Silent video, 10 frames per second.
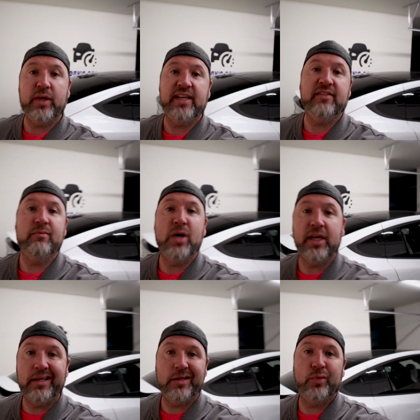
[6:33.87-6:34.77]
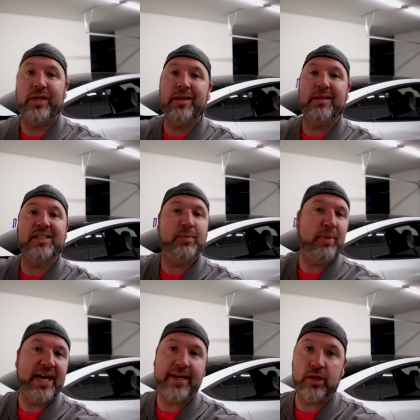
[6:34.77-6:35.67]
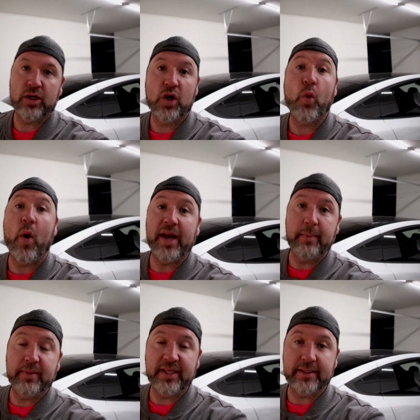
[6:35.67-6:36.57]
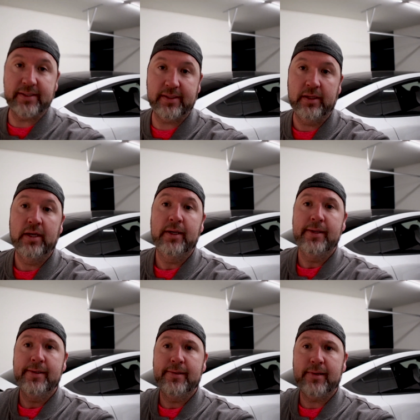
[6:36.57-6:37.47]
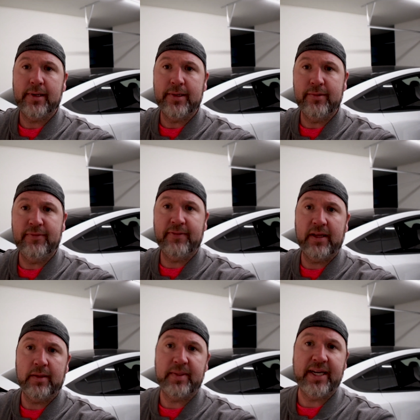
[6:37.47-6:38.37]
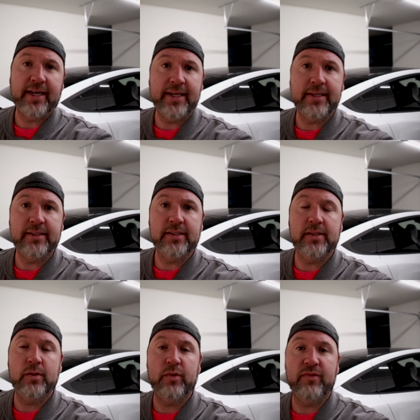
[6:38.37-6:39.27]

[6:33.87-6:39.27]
We have monkeyed with the Spyder quite a bit. Got a new fella behind us.